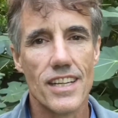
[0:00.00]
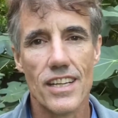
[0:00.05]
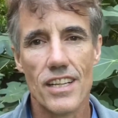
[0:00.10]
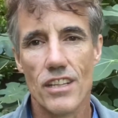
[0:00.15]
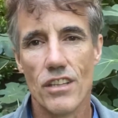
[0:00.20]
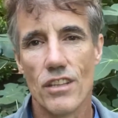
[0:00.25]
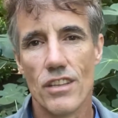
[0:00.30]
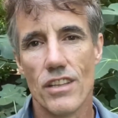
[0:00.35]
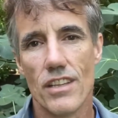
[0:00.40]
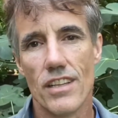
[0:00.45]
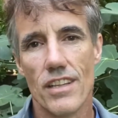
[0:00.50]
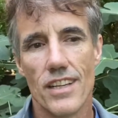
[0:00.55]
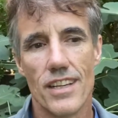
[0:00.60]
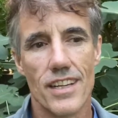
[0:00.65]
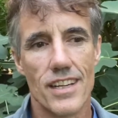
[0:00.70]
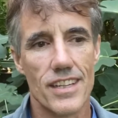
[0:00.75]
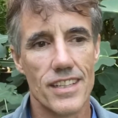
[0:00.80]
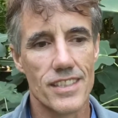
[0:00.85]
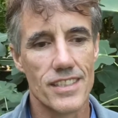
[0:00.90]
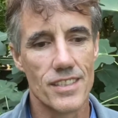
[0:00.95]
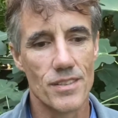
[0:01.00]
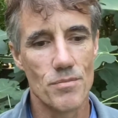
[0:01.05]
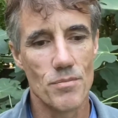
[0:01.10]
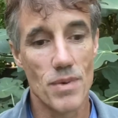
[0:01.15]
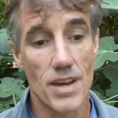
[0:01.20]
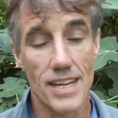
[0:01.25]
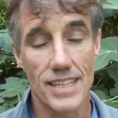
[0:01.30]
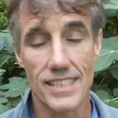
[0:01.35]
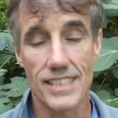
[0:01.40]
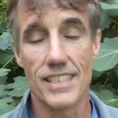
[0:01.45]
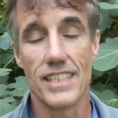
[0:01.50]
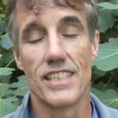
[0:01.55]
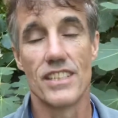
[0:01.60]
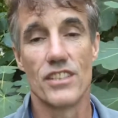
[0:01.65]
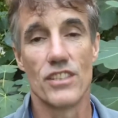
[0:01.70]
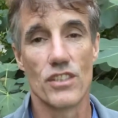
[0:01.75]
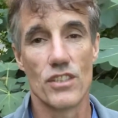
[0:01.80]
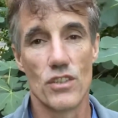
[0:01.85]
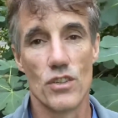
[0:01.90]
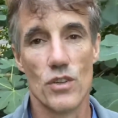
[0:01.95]
that my
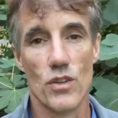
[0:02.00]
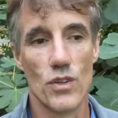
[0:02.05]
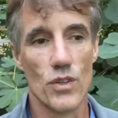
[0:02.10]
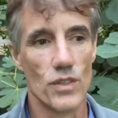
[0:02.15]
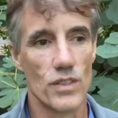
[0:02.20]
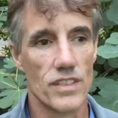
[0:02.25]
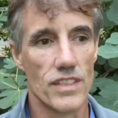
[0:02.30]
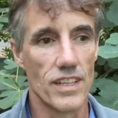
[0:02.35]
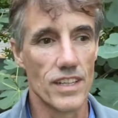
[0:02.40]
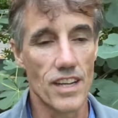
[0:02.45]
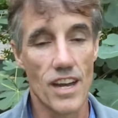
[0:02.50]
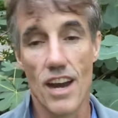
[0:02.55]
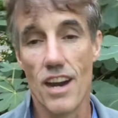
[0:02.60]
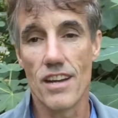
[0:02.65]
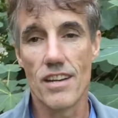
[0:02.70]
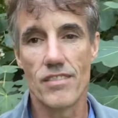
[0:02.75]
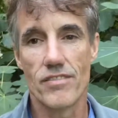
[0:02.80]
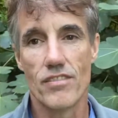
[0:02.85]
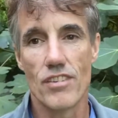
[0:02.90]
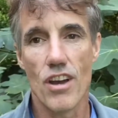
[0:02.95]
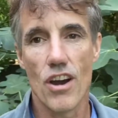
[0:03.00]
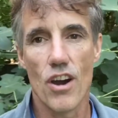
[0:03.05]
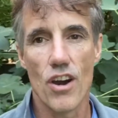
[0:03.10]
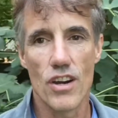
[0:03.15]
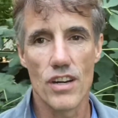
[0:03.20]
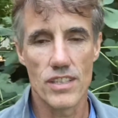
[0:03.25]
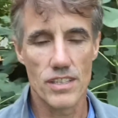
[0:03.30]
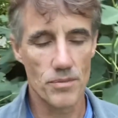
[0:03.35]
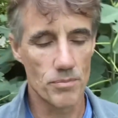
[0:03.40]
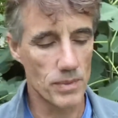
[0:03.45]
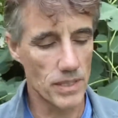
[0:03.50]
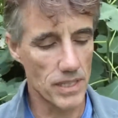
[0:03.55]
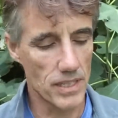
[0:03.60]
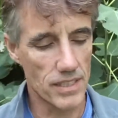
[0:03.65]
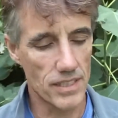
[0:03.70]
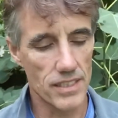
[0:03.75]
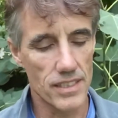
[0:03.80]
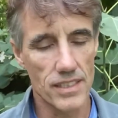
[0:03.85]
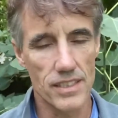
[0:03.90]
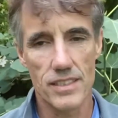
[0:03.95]
teacher called the card of God,
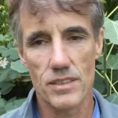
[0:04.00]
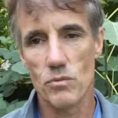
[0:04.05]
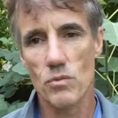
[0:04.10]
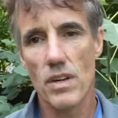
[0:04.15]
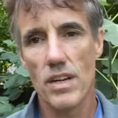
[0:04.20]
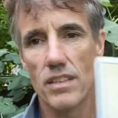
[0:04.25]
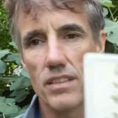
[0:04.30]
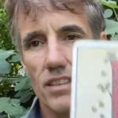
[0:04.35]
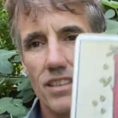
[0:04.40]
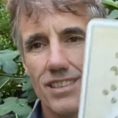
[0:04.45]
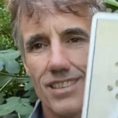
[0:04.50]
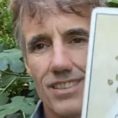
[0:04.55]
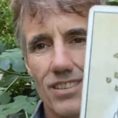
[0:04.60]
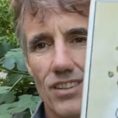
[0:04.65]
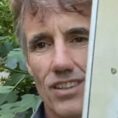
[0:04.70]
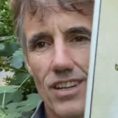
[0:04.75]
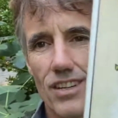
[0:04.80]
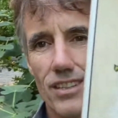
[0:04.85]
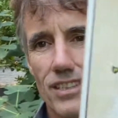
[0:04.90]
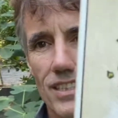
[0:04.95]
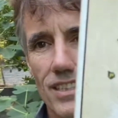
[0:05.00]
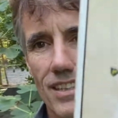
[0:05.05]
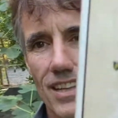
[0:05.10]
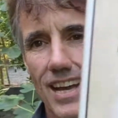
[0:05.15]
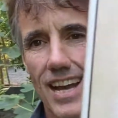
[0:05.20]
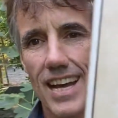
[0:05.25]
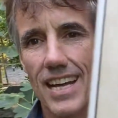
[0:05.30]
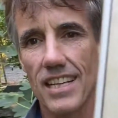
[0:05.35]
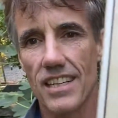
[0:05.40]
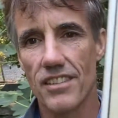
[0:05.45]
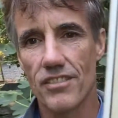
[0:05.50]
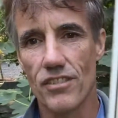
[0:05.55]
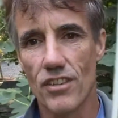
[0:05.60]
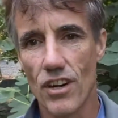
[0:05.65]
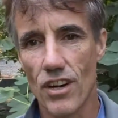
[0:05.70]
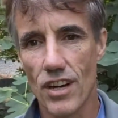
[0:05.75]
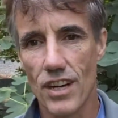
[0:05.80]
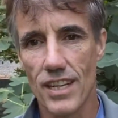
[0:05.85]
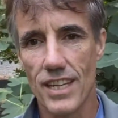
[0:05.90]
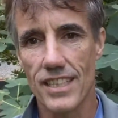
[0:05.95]
because, well, it's not only the hand of
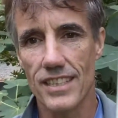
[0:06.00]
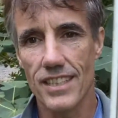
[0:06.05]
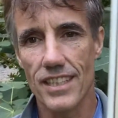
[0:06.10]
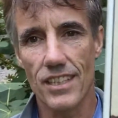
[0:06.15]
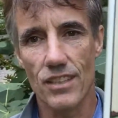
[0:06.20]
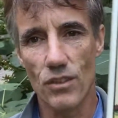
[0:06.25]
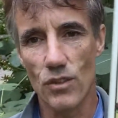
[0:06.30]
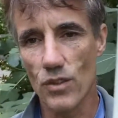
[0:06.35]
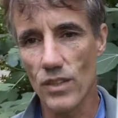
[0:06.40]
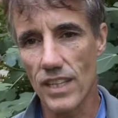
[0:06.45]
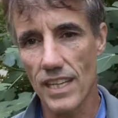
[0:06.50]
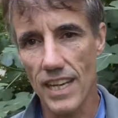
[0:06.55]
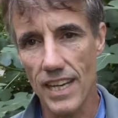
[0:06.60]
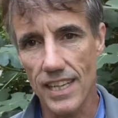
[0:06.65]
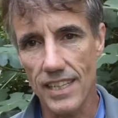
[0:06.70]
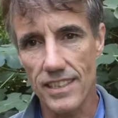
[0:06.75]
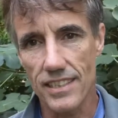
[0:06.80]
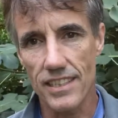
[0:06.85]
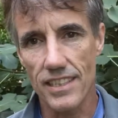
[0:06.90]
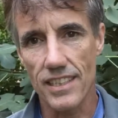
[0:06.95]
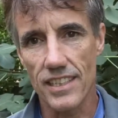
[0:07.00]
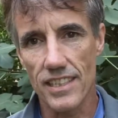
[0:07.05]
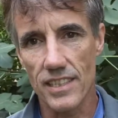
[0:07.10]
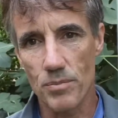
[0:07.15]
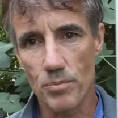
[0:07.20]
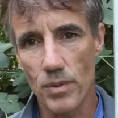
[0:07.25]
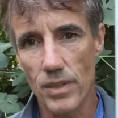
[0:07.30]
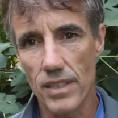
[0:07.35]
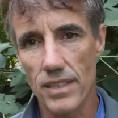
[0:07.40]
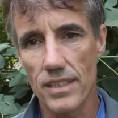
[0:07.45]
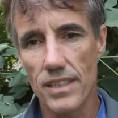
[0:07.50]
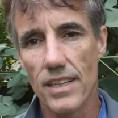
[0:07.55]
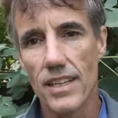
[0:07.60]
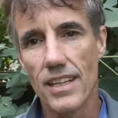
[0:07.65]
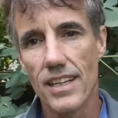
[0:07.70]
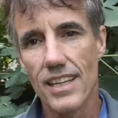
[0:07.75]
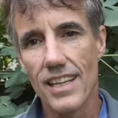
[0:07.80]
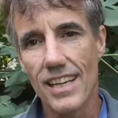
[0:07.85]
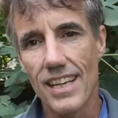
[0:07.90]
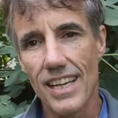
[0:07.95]
God as in all the aces, but
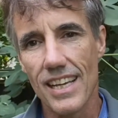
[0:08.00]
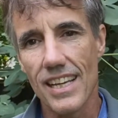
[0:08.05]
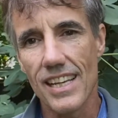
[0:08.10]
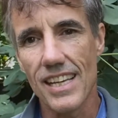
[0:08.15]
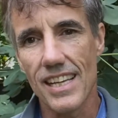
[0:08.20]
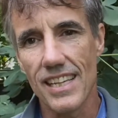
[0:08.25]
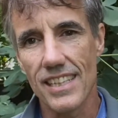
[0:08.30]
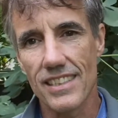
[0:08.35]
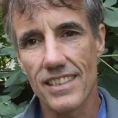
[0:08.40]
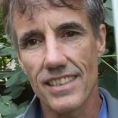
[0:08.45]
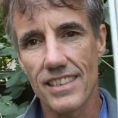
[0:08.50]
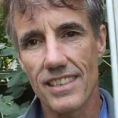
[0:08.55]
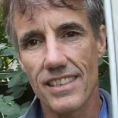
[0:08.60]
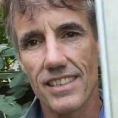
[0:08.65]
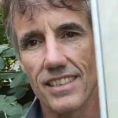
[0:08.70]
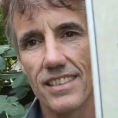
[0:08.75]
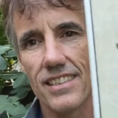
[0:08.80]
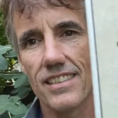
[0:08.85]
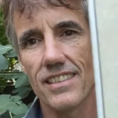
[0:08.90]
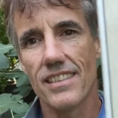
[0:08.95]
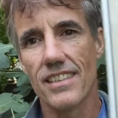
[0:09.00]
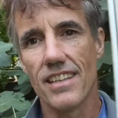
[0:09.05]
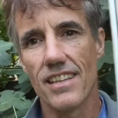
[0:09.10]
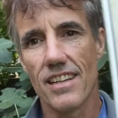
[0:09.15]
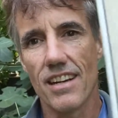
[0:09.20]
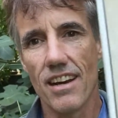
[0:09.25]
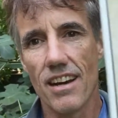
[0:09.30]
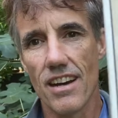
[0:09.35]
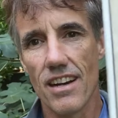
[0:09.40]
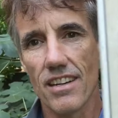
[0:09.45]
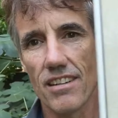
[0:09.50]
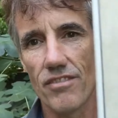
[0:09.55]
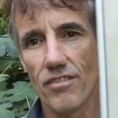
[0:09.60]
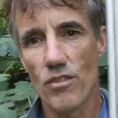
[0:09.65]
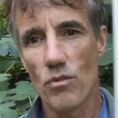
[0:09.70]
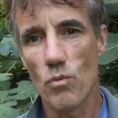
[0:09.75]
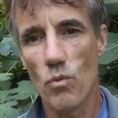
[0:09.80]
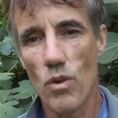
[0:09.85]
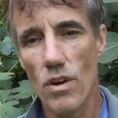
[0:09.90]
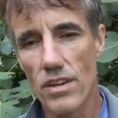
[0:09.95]
it's the card of the
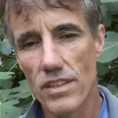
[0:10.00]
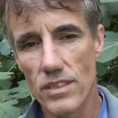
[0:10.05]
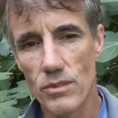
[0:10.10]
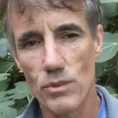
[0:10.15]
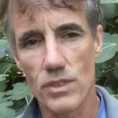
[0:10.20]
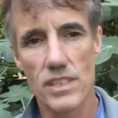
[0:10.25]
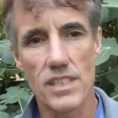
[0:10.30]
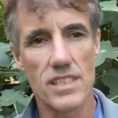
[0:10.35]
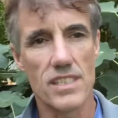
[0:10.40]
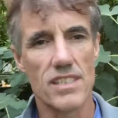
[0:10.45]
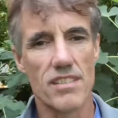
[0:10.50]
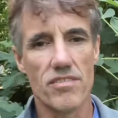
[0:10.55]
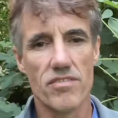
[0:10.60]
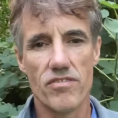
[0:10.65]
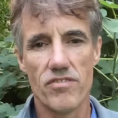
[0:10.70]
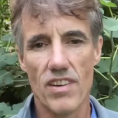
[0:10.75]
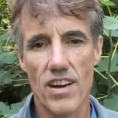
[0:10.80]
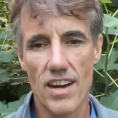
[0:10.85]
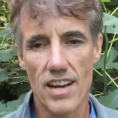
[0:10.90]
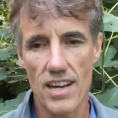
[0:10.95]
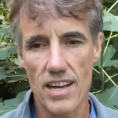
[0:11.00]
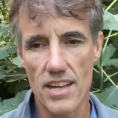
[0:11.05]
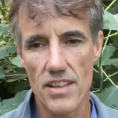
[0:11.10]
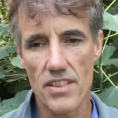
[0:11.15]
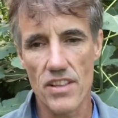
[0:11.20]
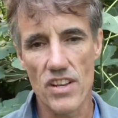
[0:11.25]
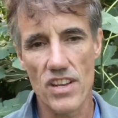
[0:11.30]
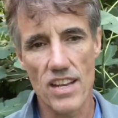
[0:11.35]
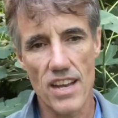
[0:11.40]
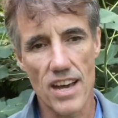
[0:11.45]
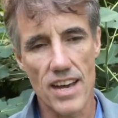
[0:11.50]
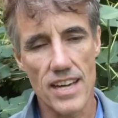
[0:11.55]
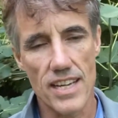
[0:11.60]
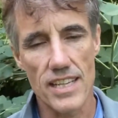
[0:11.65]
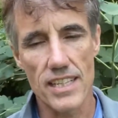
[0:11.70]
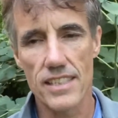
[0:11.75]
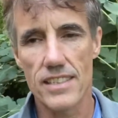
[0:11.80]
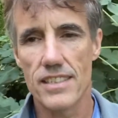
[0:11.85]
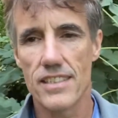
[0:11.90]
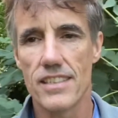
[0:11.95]
wands, which is the fire, the
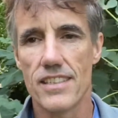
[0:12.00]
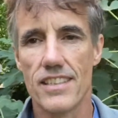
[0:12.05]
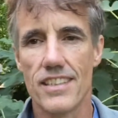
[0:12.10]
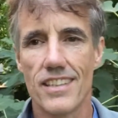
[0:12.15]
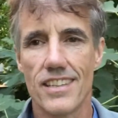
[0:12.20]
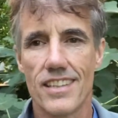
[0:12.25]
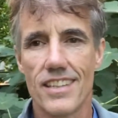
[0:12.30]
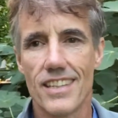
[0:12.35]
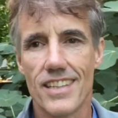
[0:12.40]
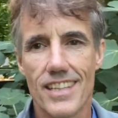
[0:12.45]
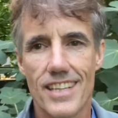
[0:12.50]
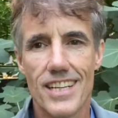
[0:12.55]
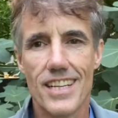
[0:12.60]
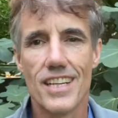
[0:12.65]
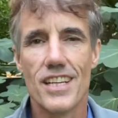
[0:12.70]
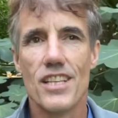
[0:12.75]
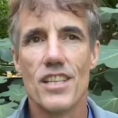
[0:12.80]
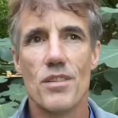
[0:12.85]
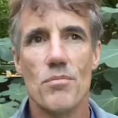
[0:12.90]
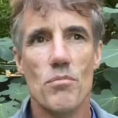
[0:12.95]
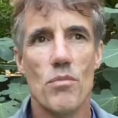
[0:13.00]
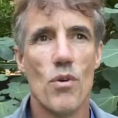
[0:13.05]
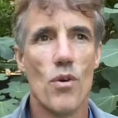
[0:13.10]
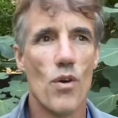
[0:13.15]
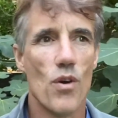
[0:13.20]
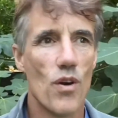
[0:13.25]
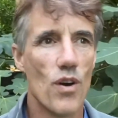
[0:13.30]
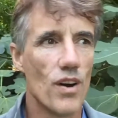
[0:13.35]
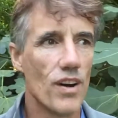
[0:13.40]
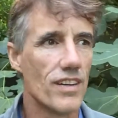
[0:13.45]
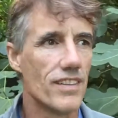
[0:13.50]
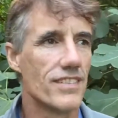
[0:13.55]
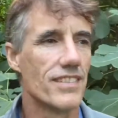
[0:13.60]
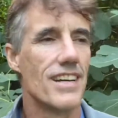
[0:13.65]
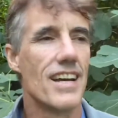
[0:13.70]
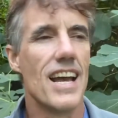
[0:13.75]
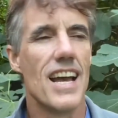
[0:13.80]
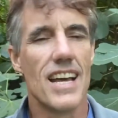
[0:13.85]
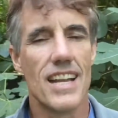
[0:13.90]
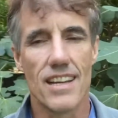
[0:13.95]
light, the more
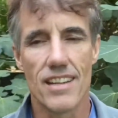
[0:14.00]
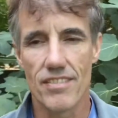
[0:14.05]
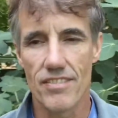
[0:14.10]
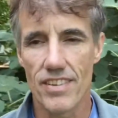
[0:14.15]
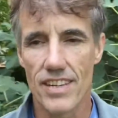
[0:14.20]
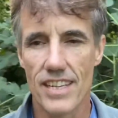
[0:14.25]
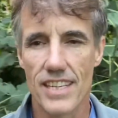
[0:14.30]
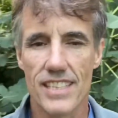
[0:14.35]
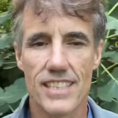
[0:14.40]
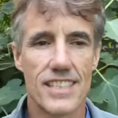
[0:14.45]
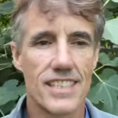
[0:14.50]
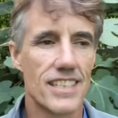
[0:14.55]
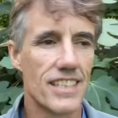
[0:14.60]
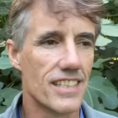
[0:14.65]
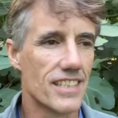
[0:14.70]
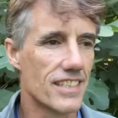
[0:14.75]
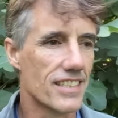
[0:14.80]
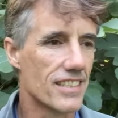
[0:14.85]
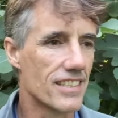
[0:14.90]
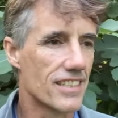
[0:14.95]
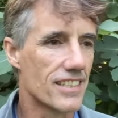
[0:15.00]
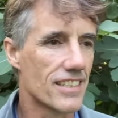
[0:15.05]
elevated,